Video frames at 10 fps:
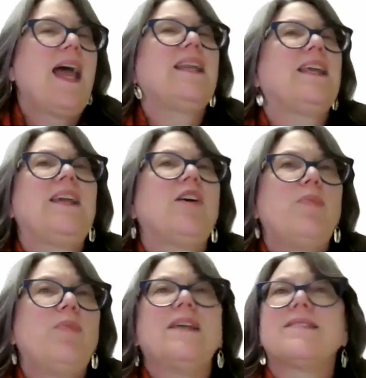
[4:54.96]
An
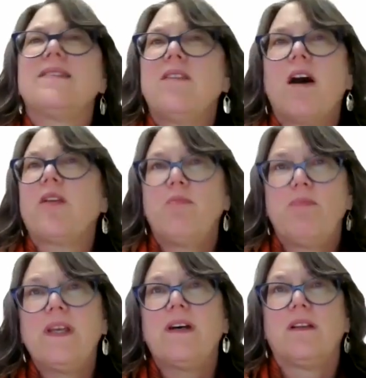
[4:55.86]
EOB is not a
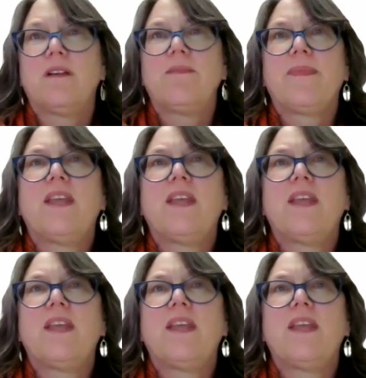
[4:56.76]
bill.